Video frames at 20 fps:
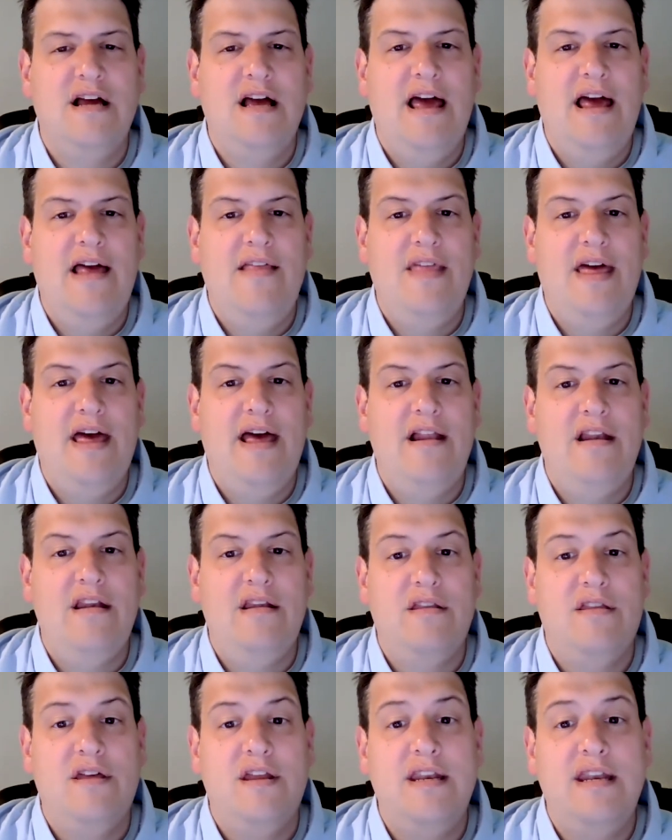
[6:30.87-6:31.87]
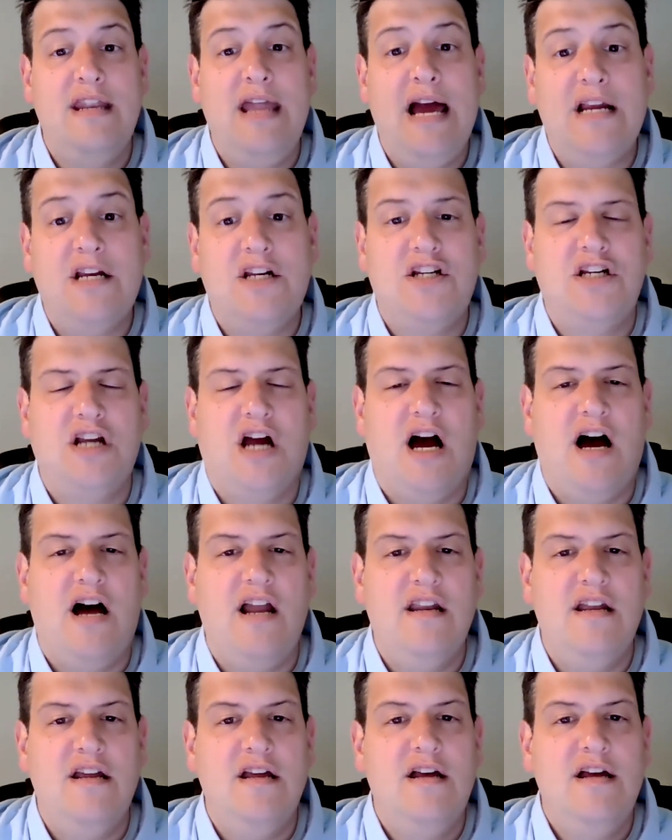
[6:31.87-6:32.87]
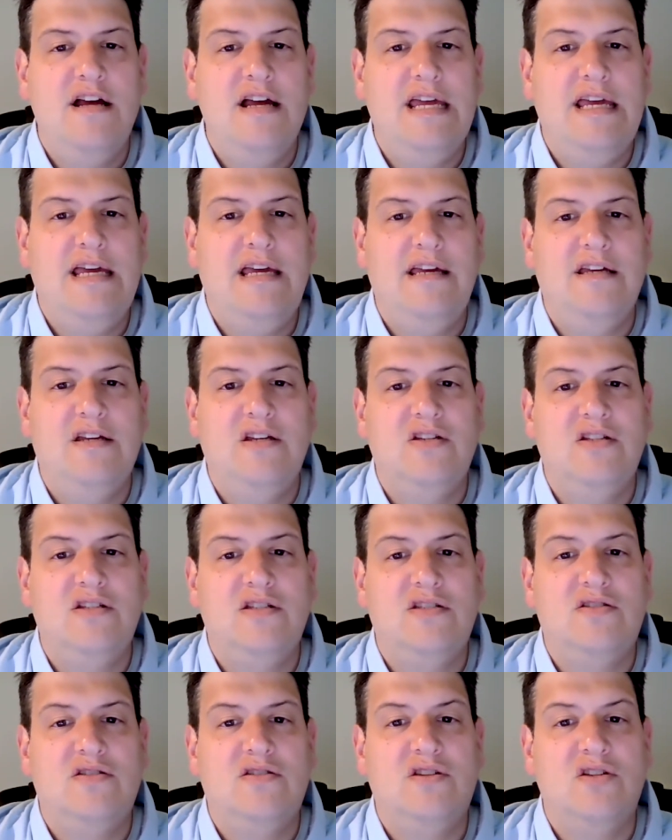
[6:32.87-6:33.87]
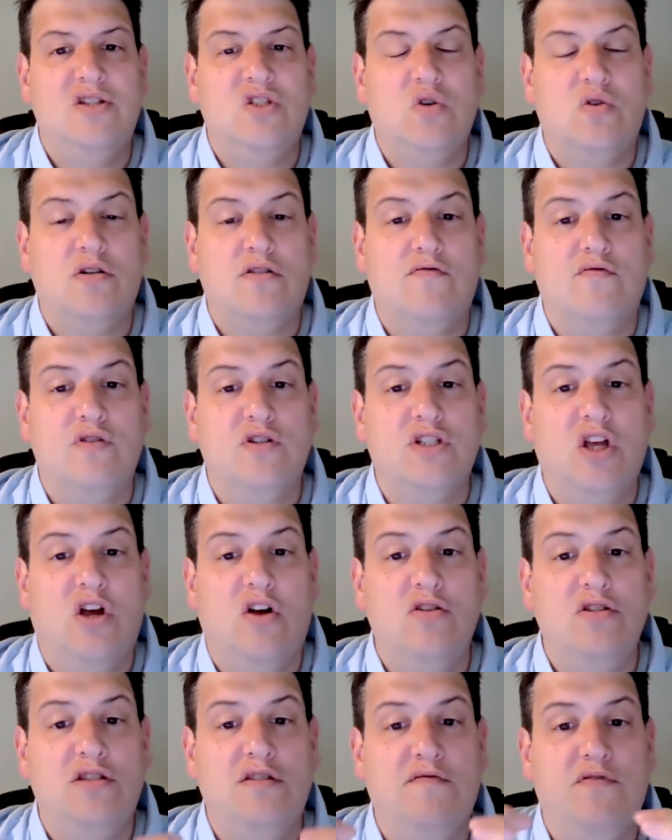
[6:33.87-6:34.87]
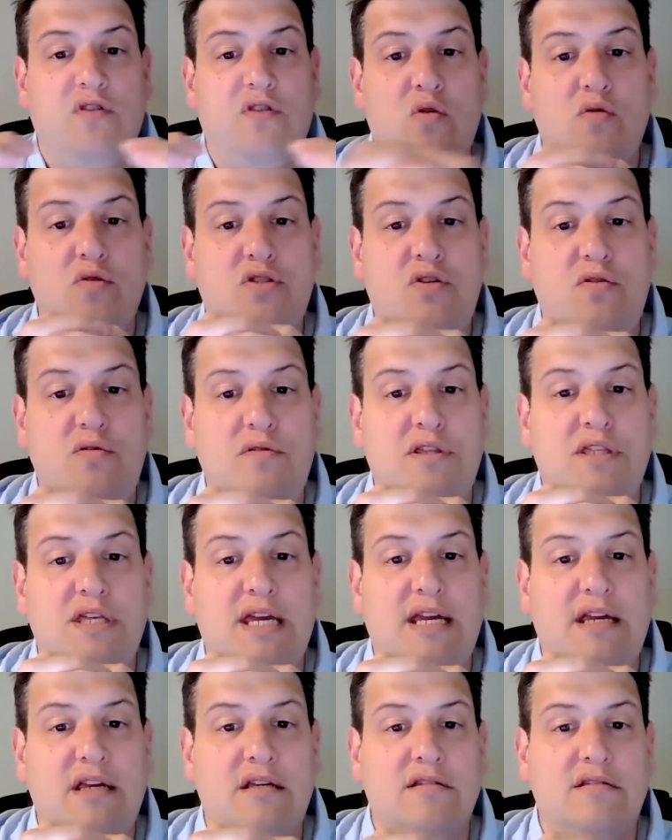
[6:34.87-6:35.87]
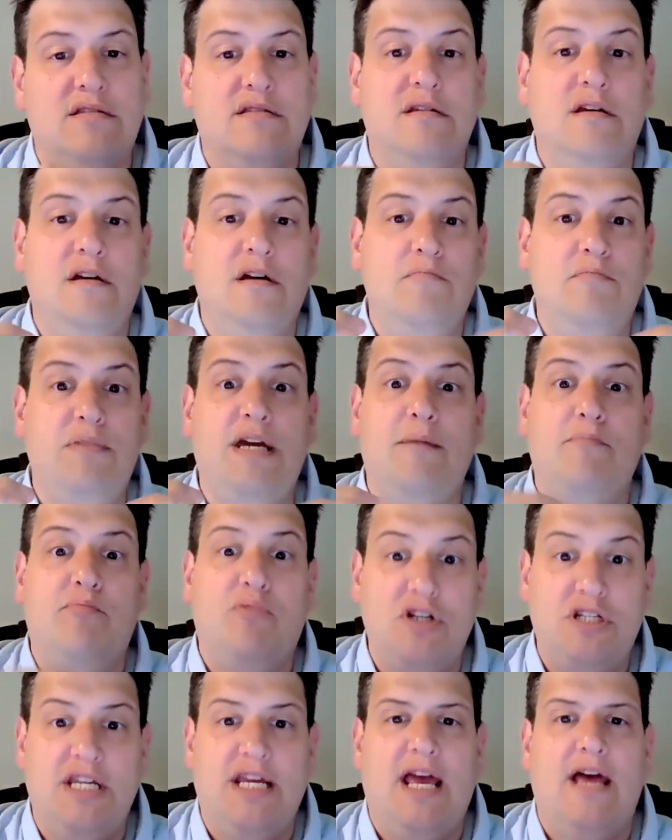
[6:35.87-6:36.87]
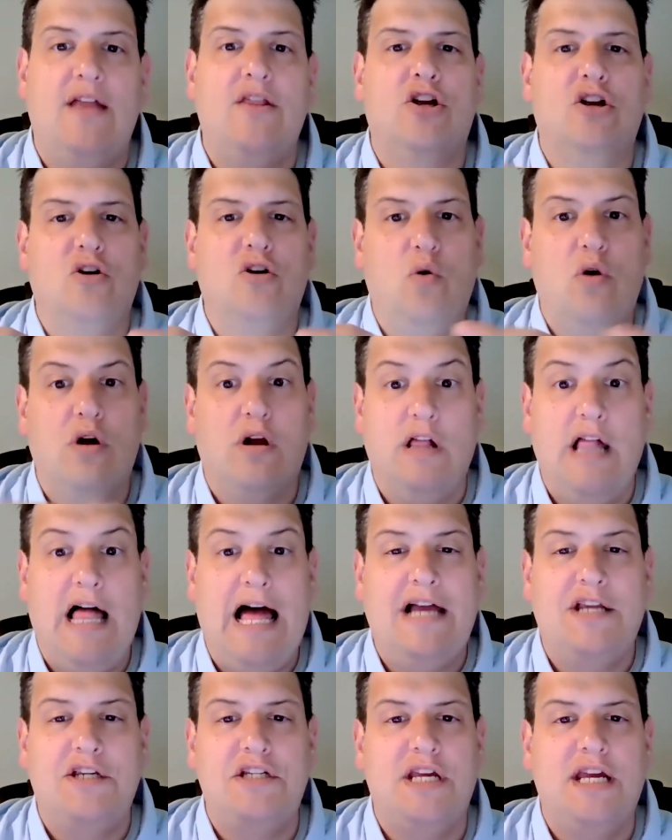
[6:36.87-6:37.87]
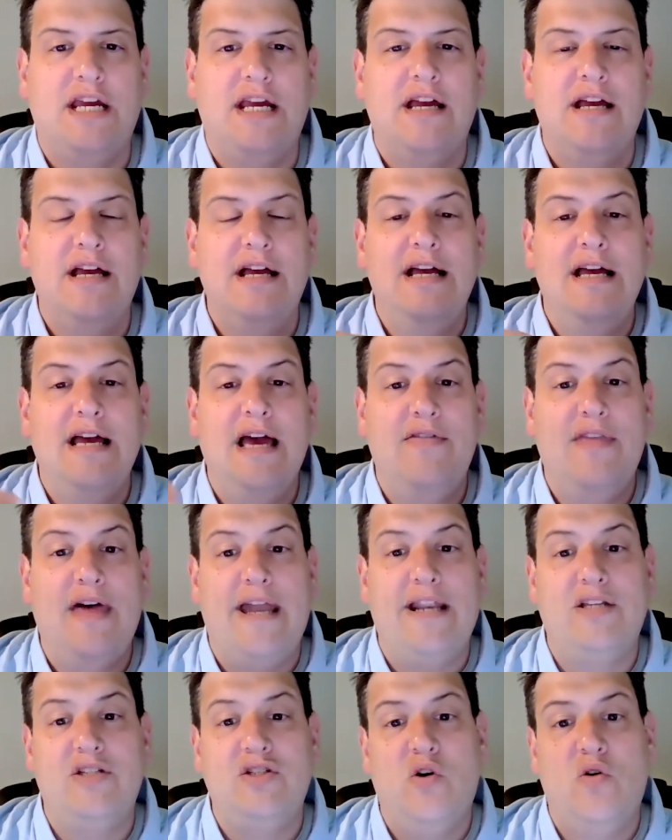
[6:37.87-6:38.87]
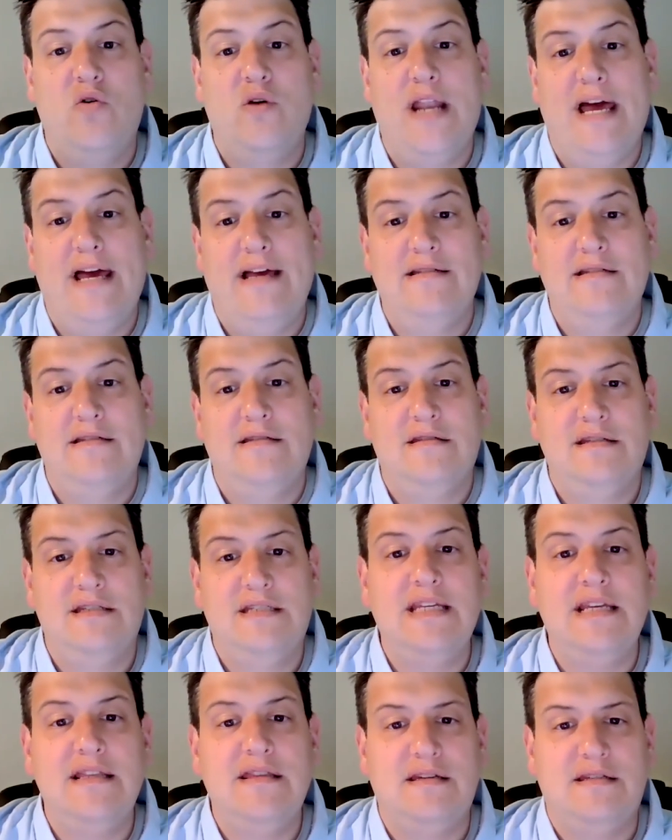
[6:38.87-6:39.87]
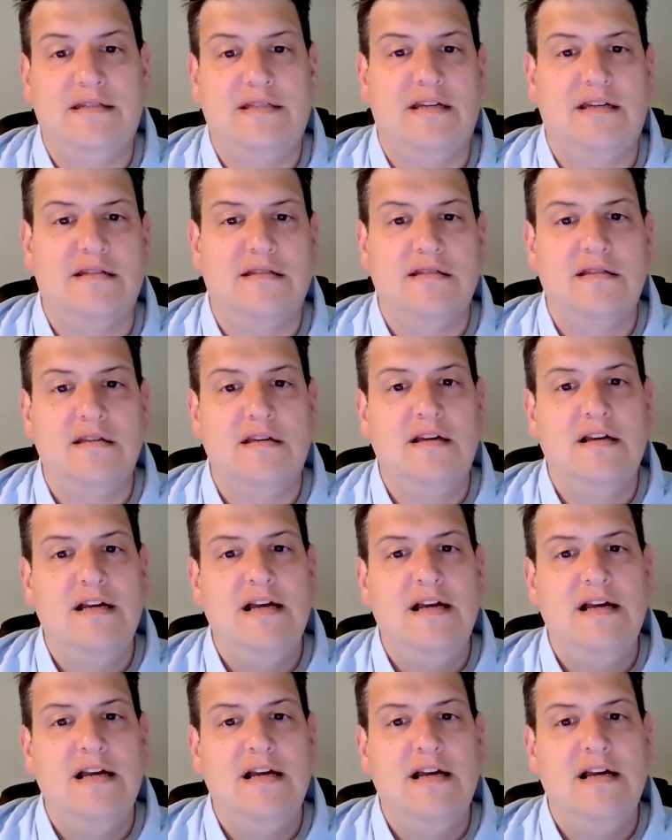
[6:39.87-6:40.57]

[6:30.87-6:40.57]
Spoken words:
And then the next shot is the sort of results of those two things being put together or clashing, and that is known as the synthesis.